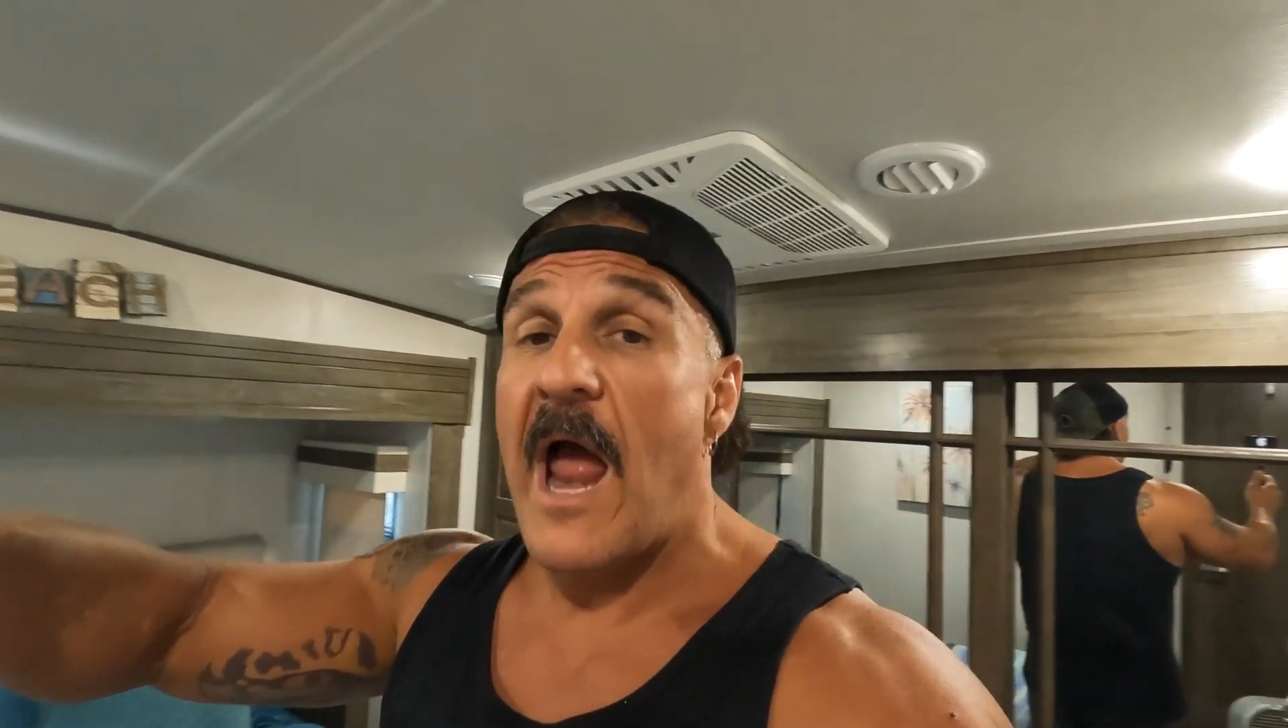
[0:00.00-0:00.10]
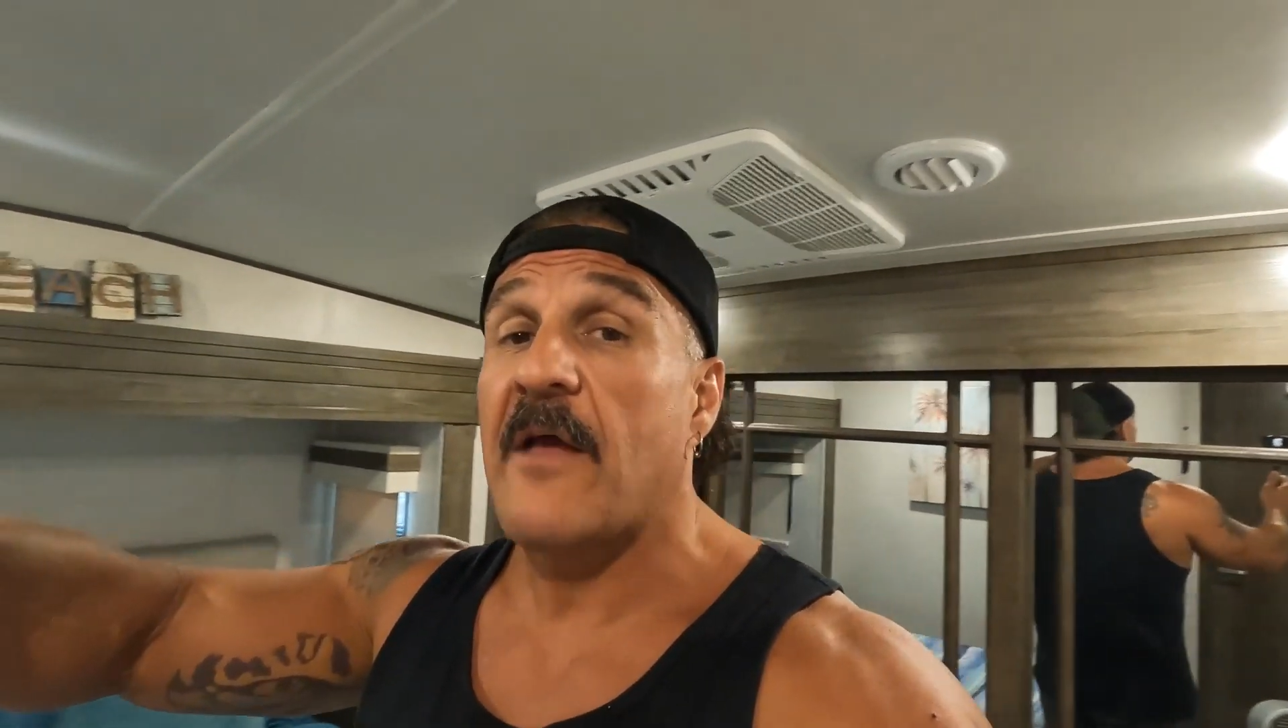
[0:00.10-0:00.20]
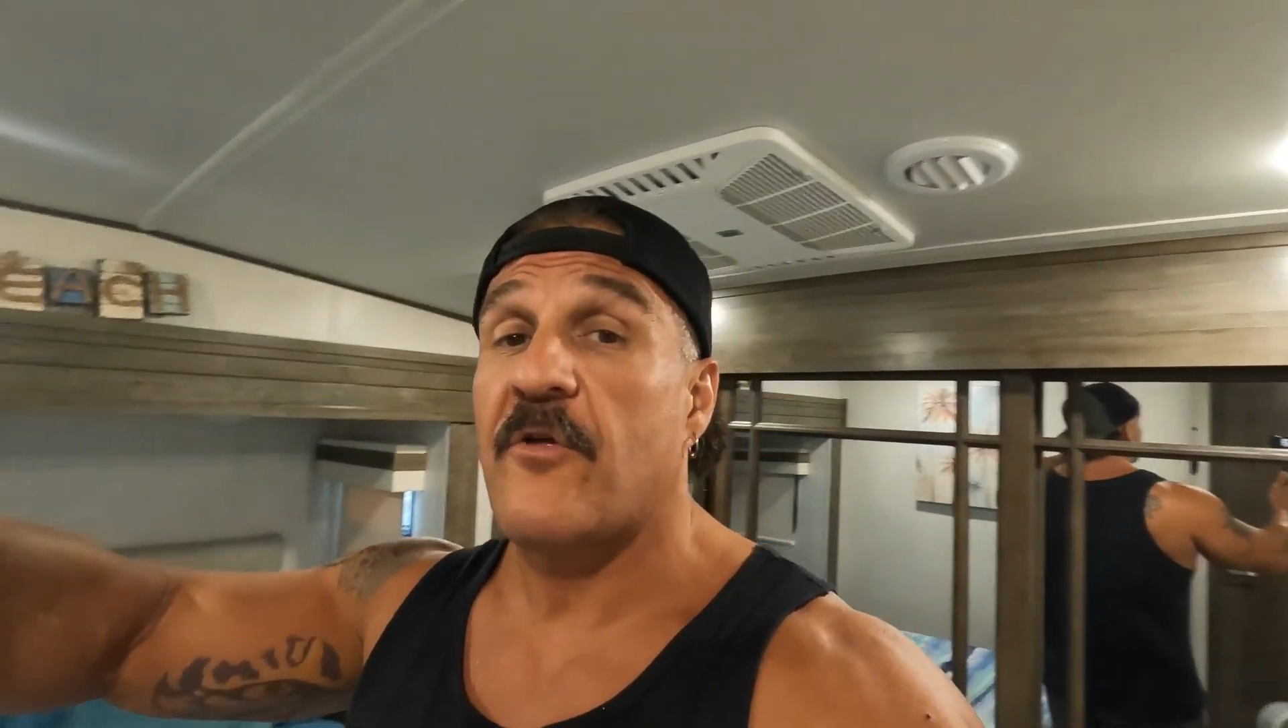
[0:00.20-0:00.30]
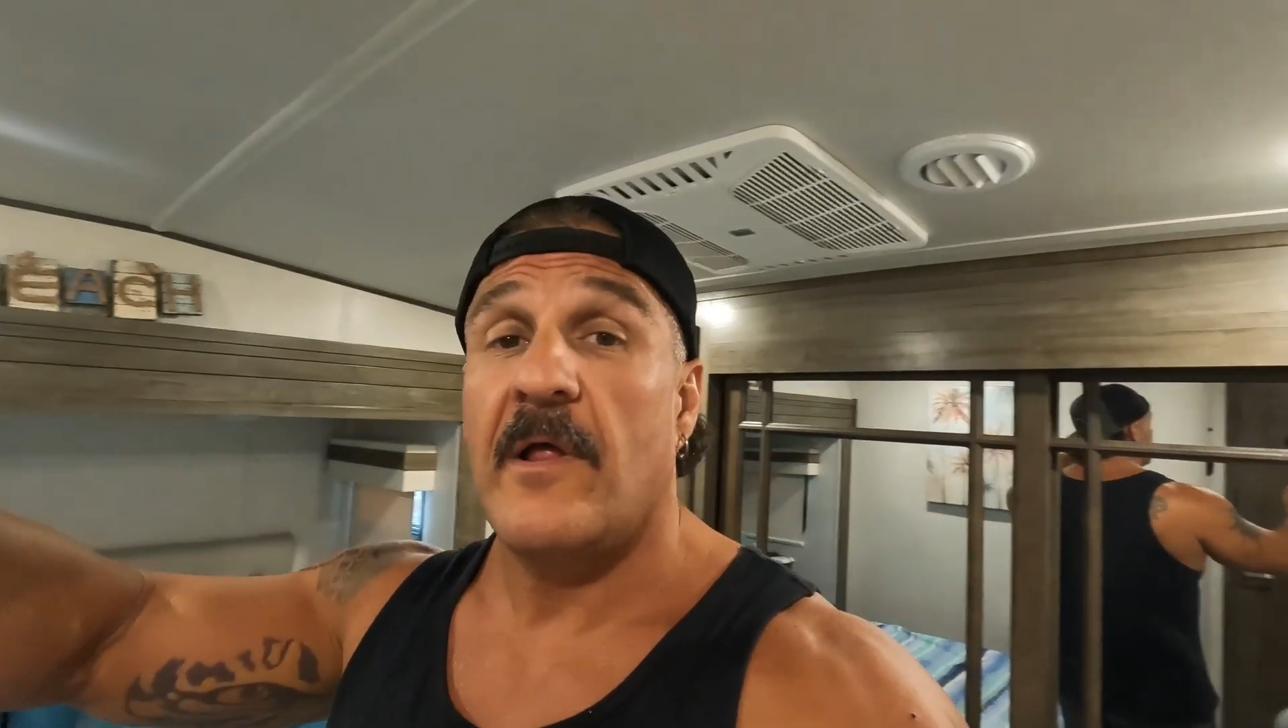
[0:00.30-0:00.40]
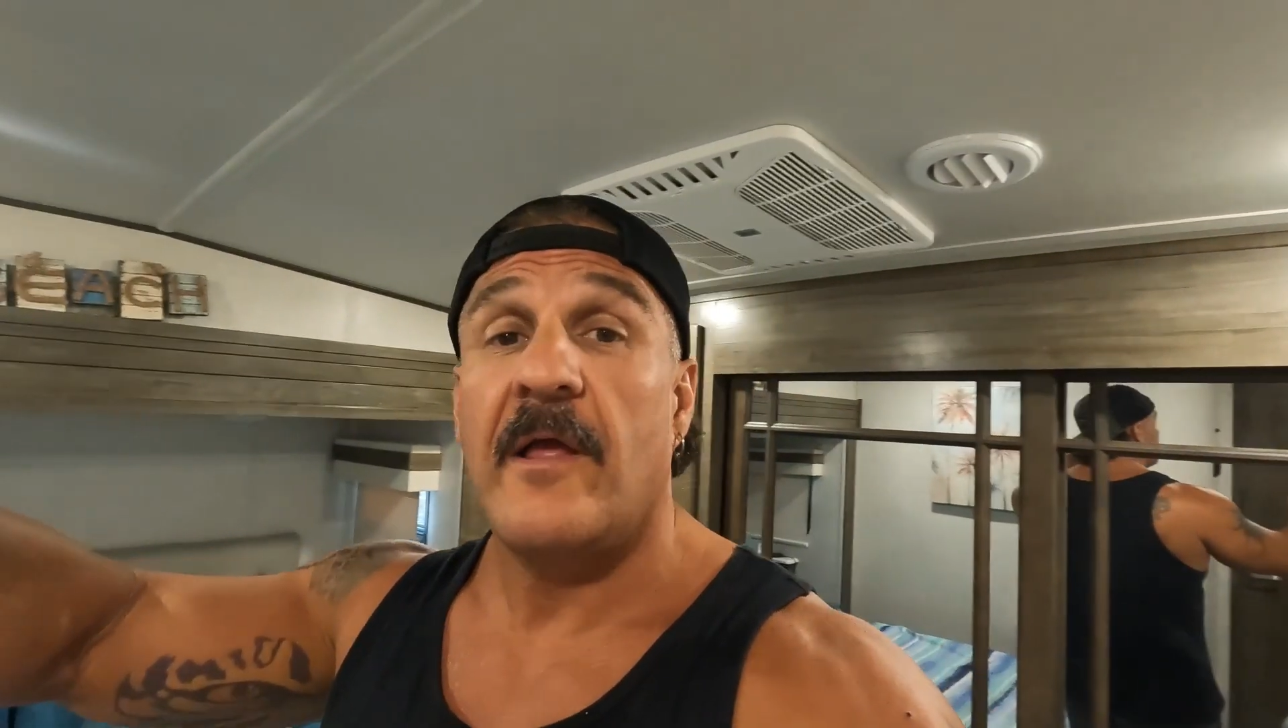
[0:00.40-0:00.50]

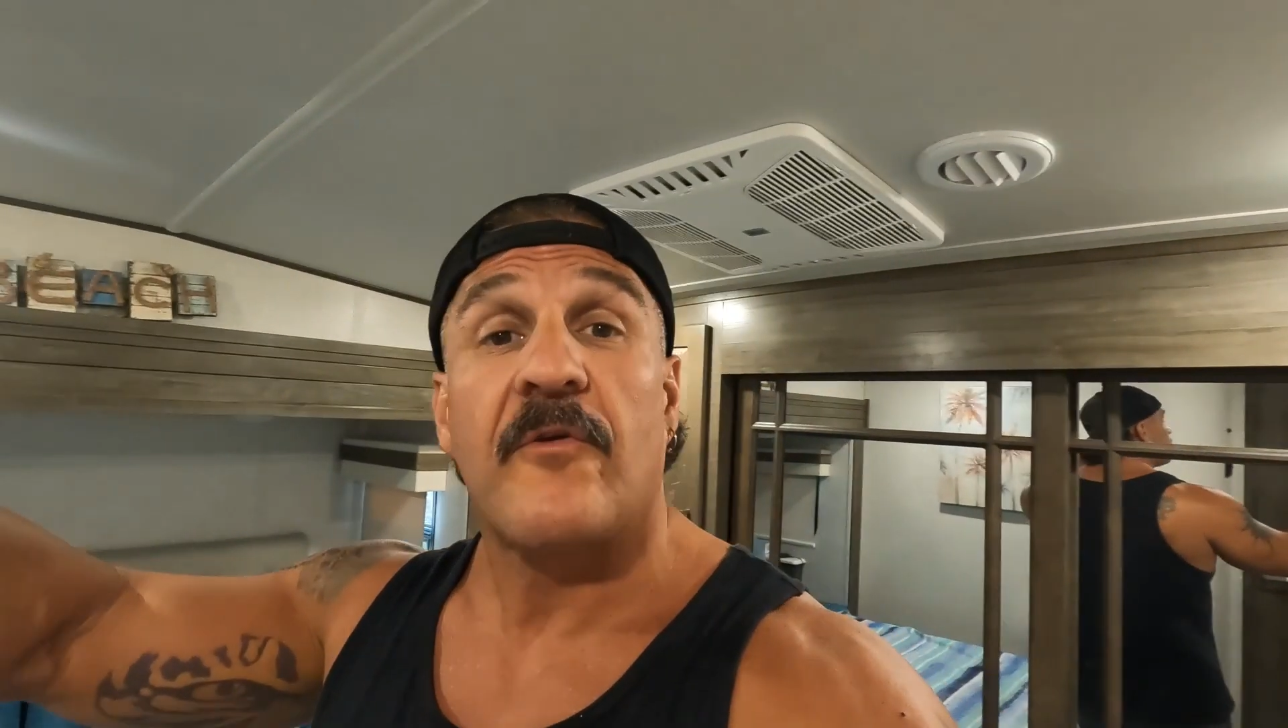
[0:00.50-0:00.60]
Actually,